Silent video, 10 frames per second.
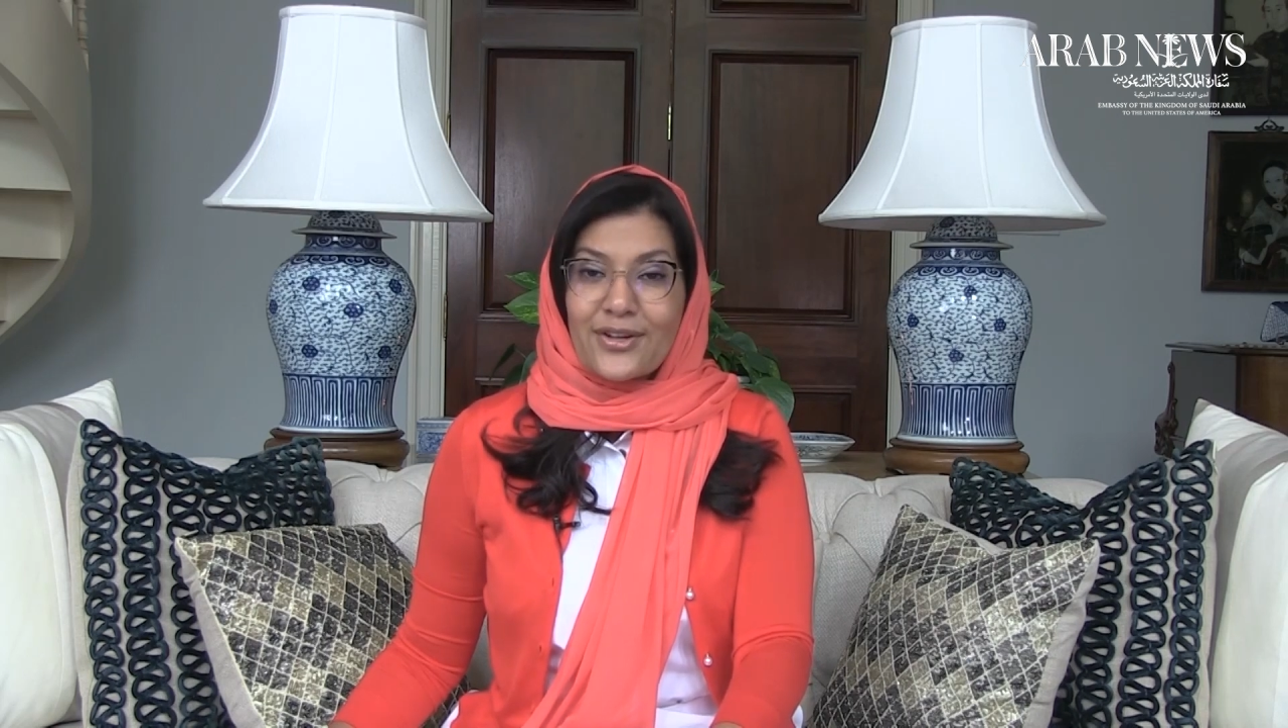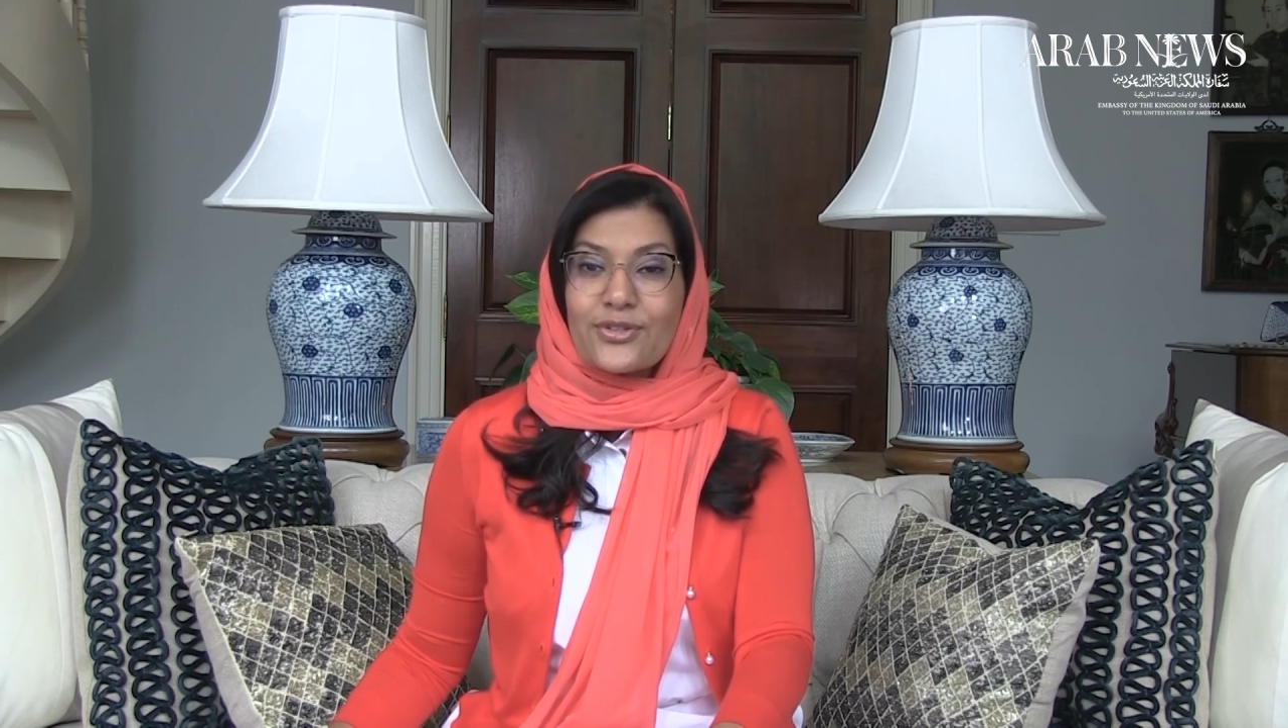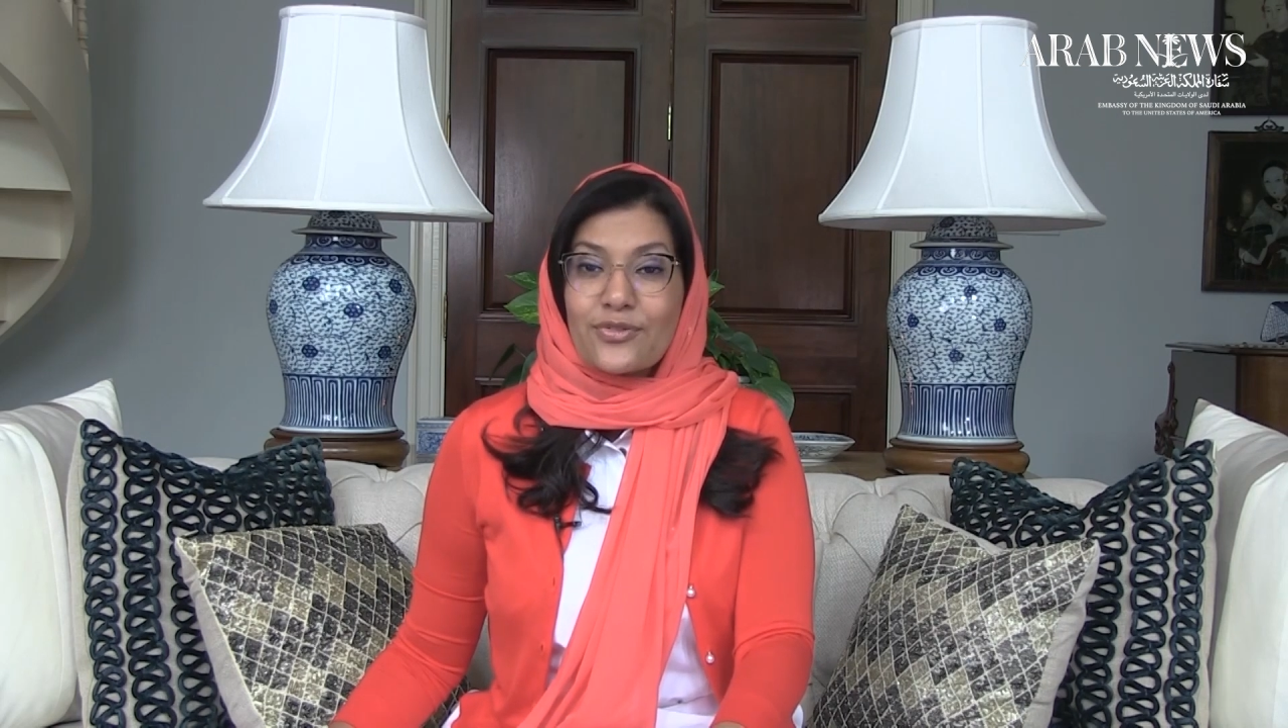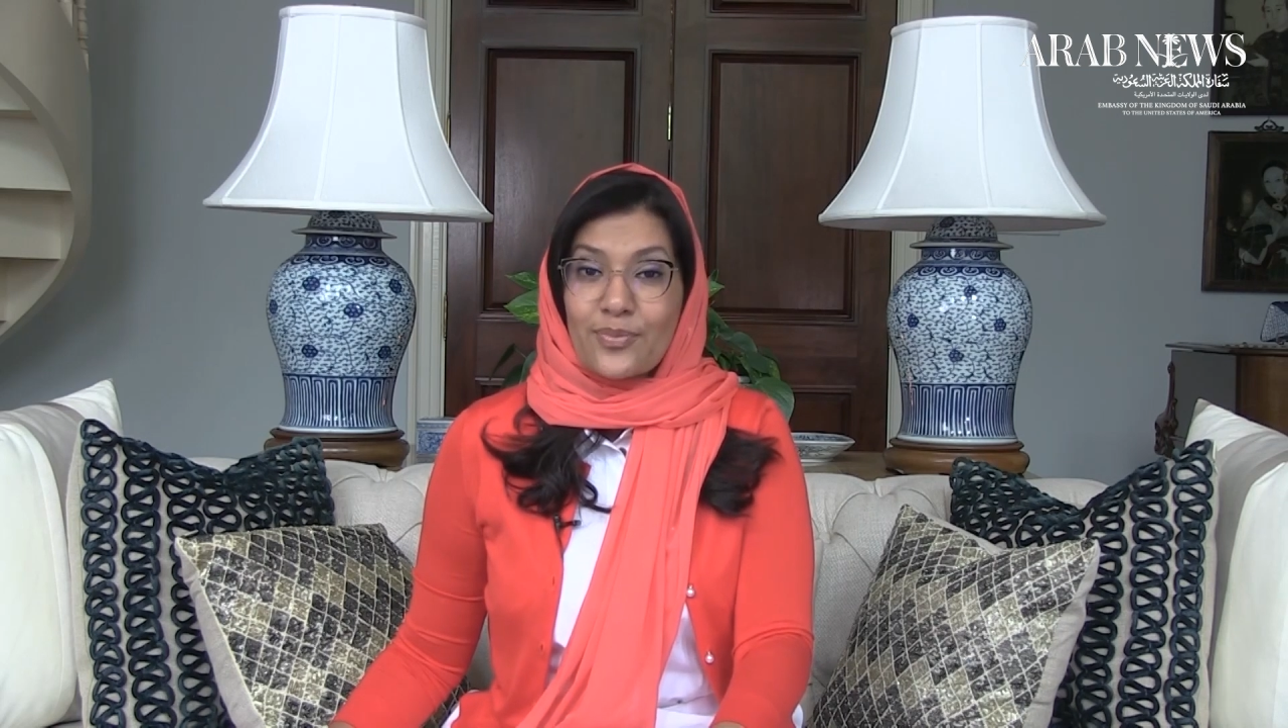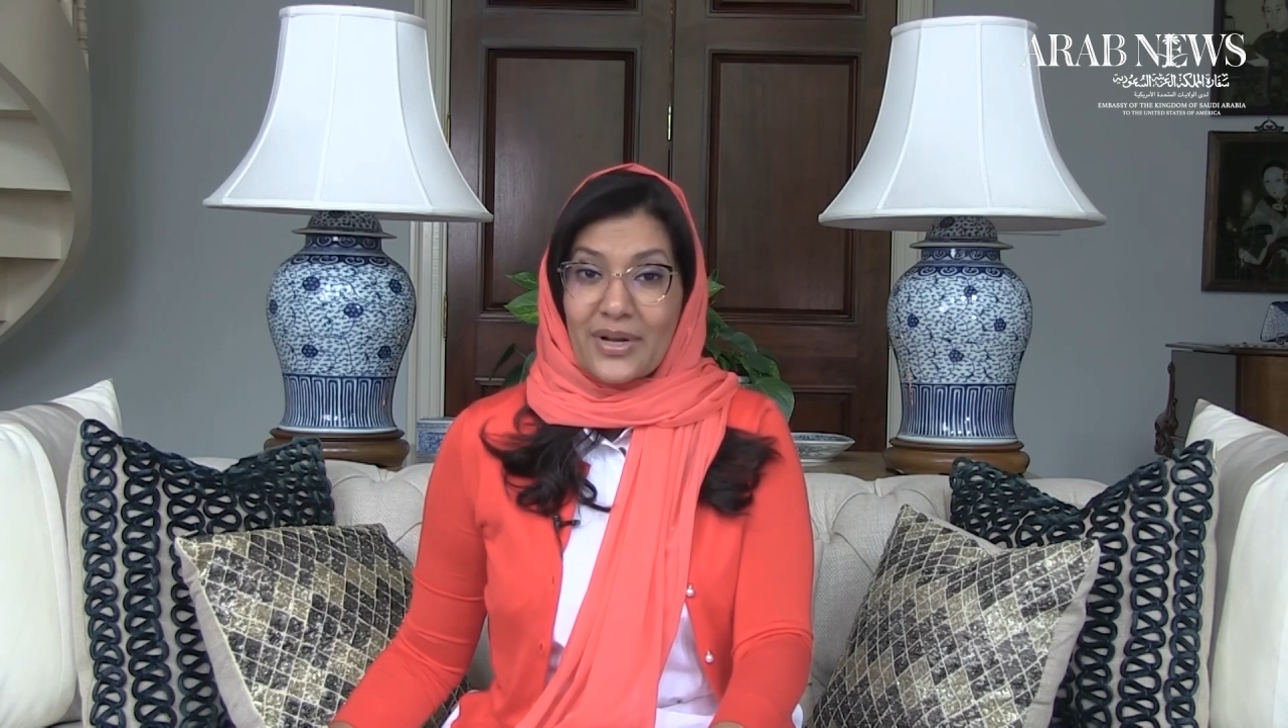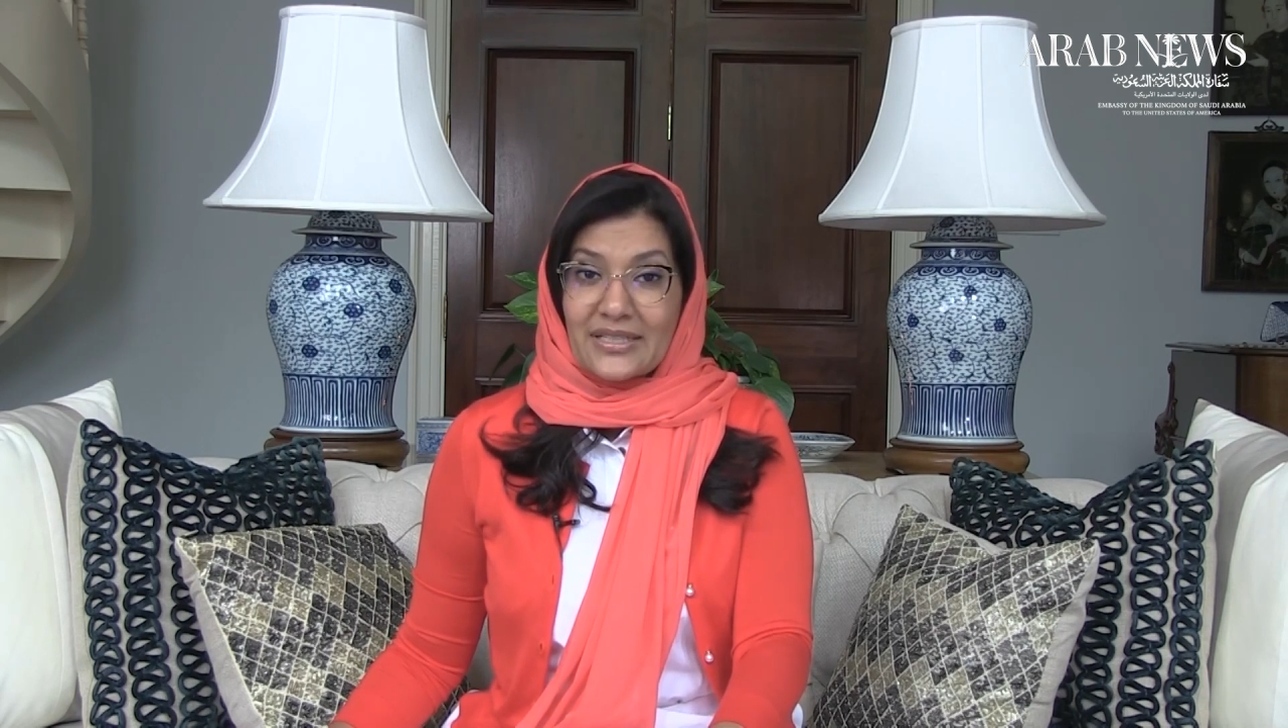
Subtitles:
driven by